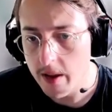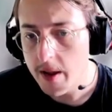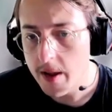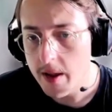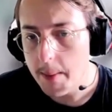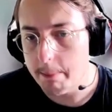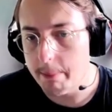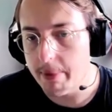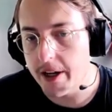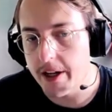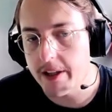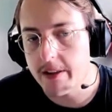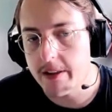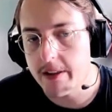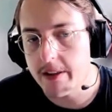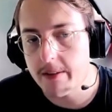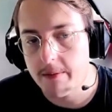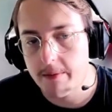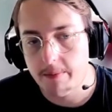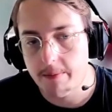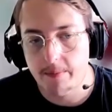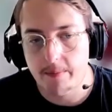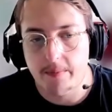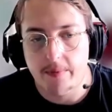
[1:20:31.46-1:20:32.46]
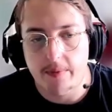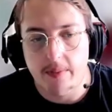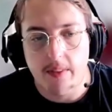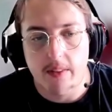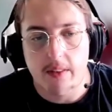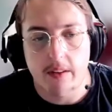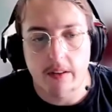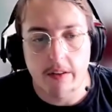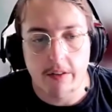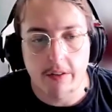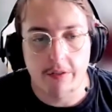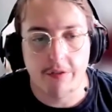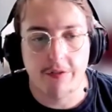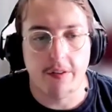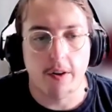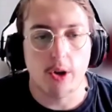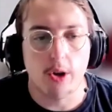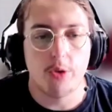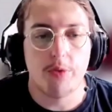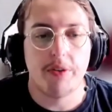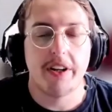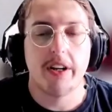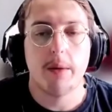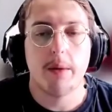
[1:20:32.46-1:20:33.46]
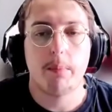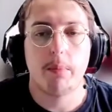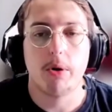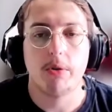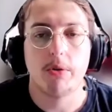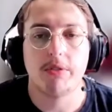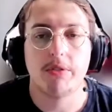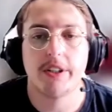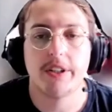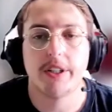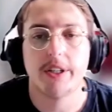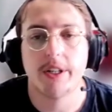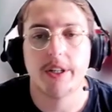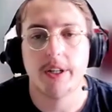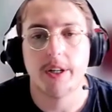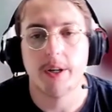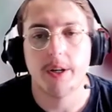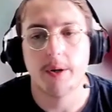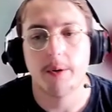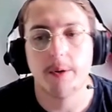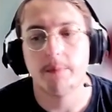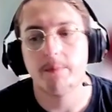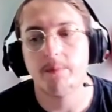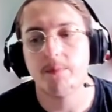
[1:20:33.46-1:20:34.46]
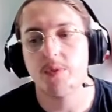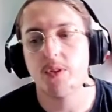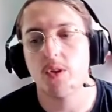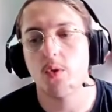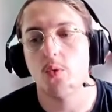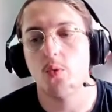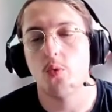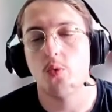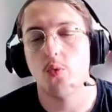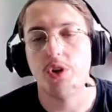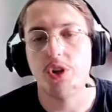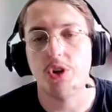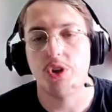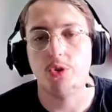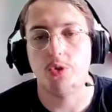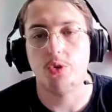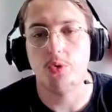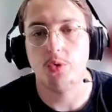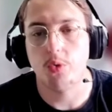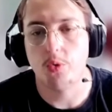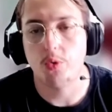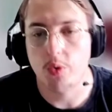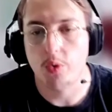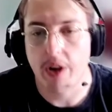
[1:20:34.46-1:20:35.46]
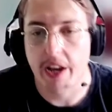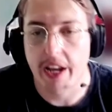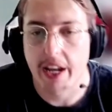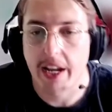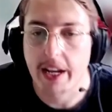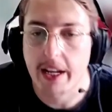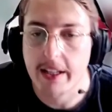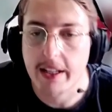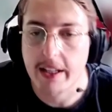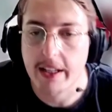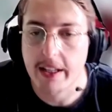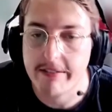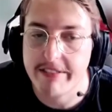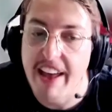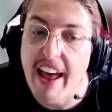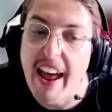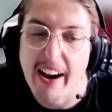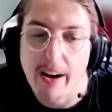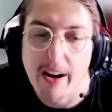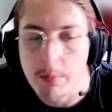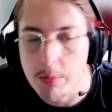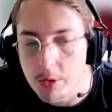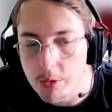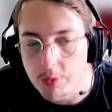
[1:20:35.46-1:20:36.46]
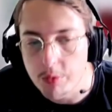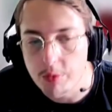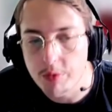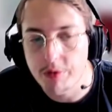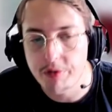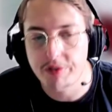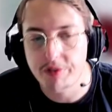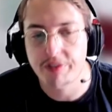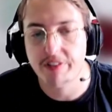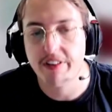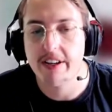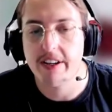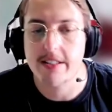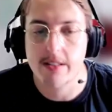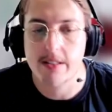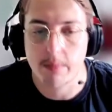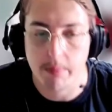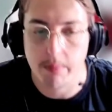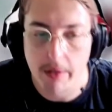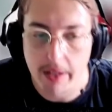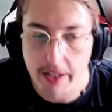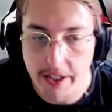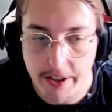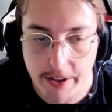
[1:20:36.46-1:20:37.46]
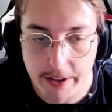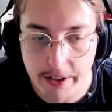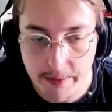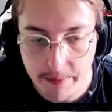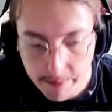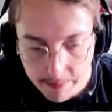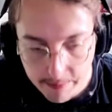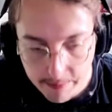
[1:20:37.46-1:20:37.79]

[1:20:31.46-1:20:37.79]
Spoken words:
But following up on the, we do a attack move as a player.